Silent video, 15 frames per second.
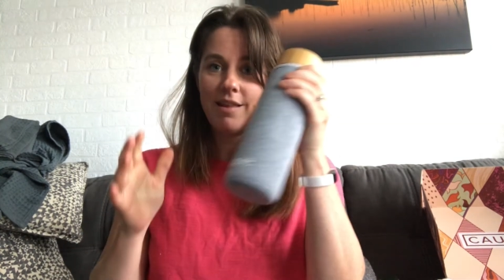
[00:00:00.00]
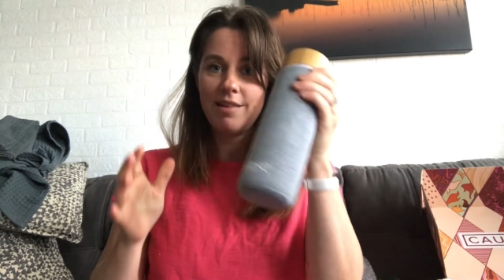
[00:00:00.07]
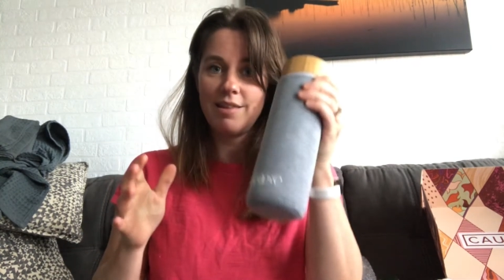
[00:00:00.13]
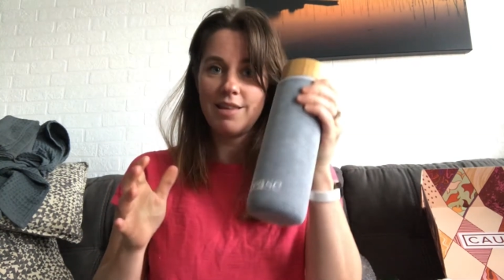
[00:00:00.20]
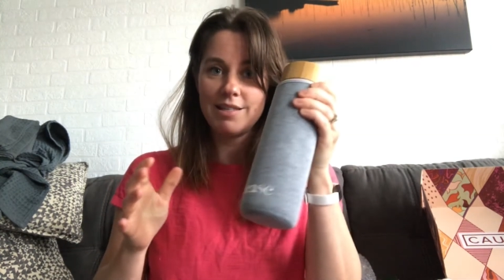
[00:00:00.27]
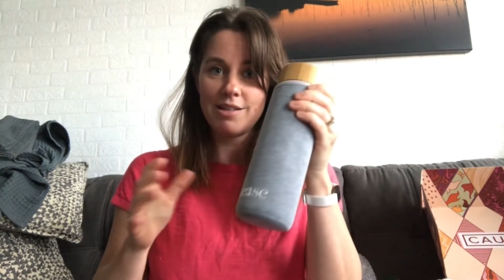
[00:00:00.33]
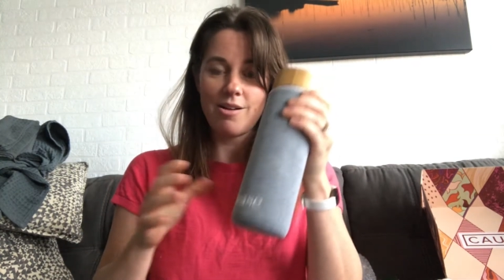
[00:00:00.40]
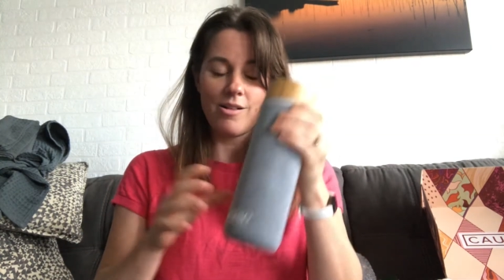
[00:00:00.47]

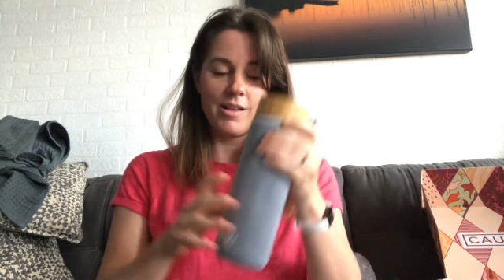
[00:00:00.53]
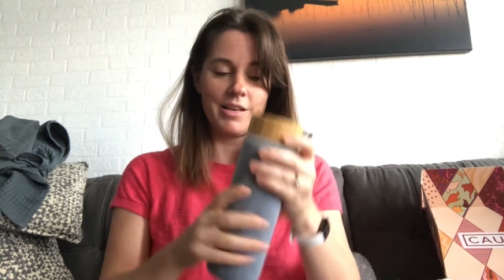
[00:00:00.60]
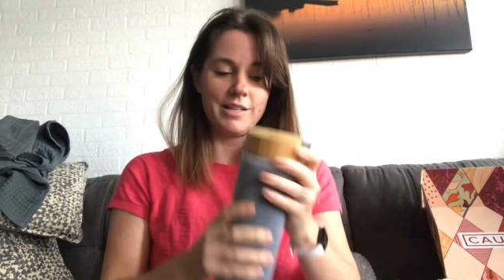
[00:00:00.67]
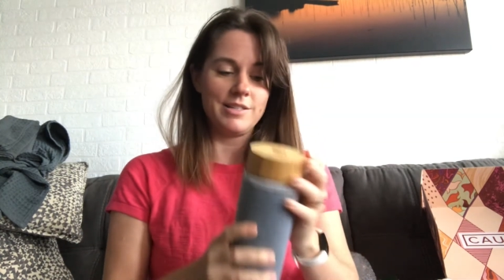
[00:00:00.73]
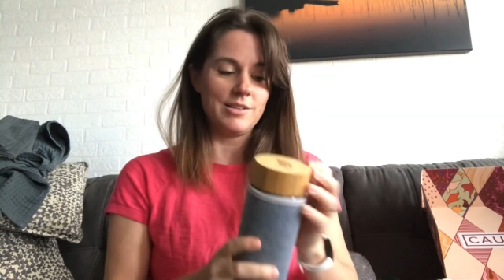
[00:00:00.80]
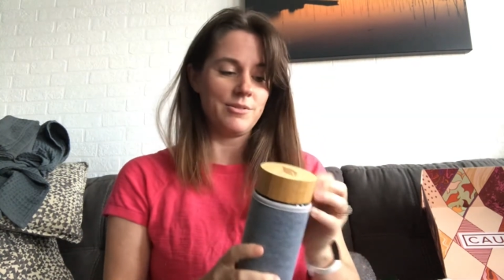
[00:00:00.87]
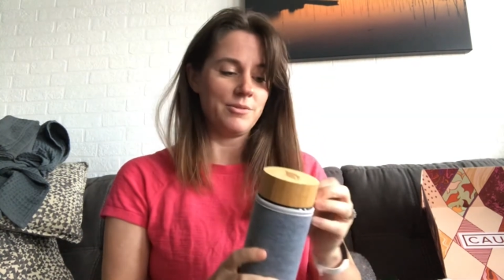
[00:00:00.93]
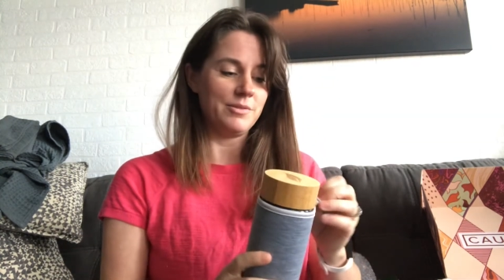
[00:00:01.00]
This all on
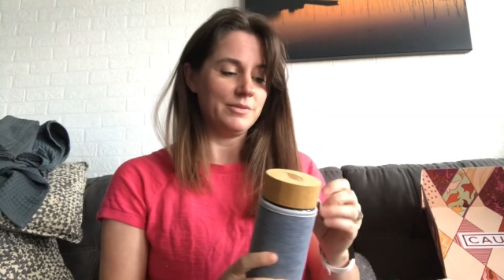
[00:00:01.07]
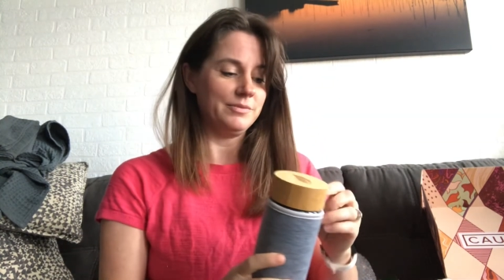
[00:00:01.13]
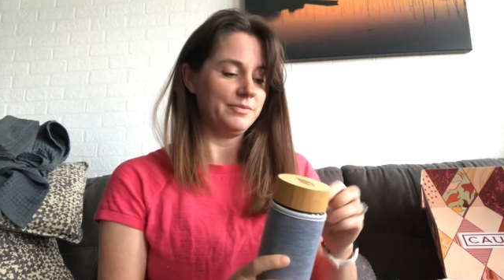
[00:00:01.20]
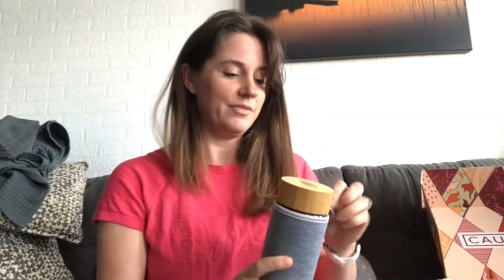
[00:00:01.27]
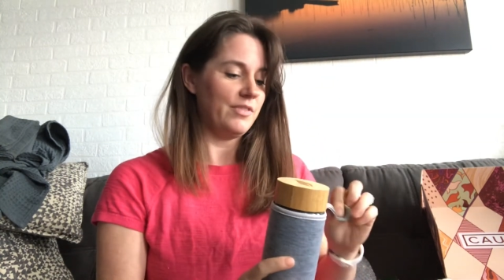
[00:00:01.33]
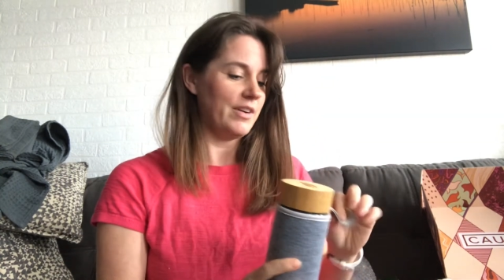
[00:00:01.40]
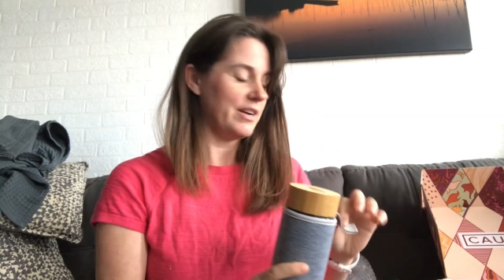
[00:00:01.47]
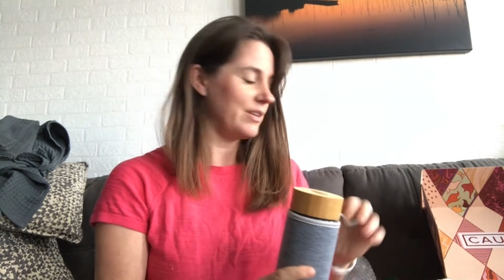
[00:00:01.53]
its own.
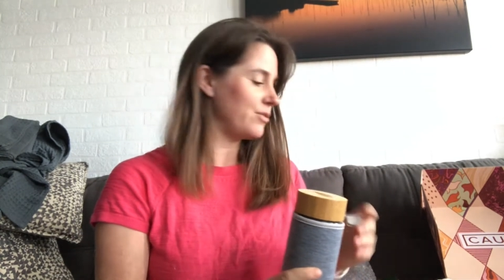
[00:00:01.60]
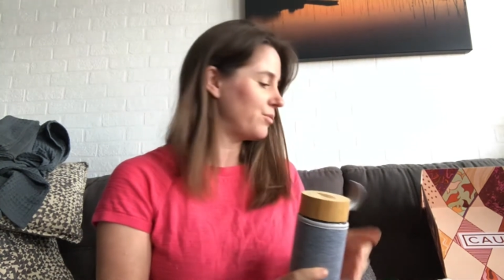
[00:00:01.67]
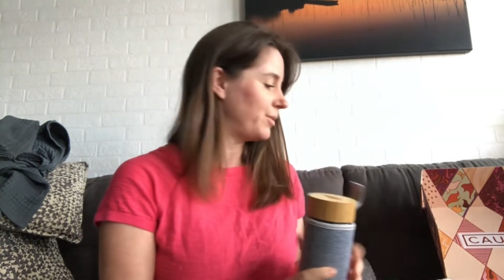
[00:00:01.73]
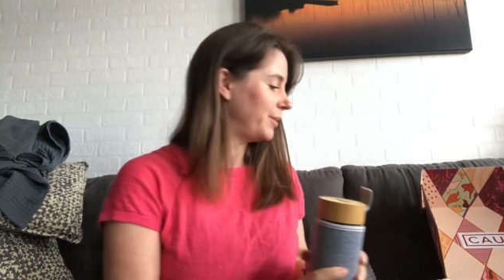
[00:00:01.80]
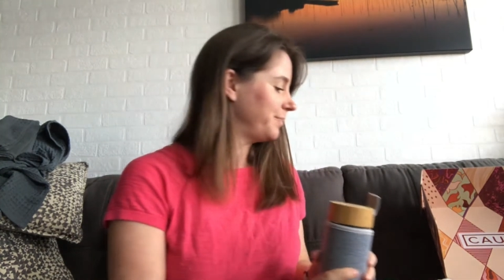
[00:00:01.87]
Very cool.